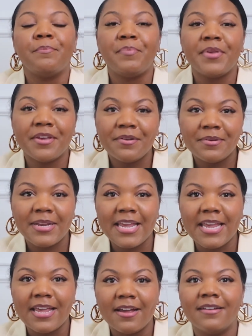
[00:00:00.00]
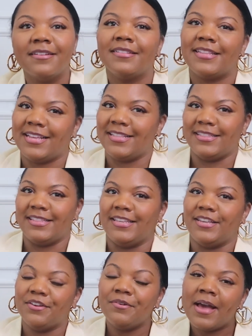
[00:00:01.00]
beauty,
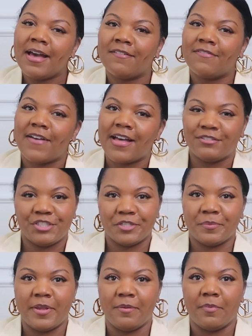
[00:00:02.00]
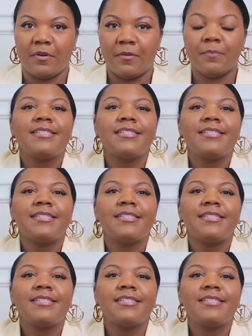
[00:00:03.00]
then you have found your people.